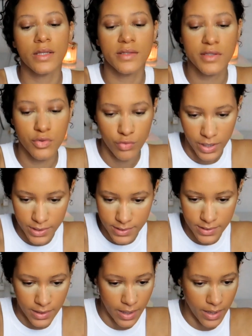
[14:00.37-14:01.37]

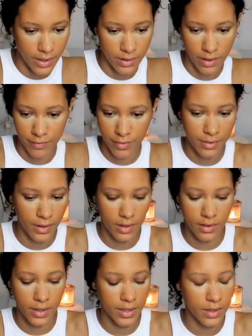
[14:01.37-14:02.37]
stressed and
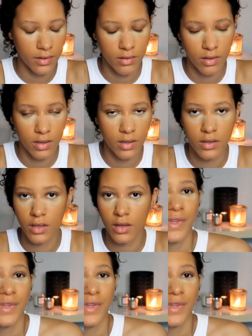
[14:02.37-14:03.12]
everything, like, ugh.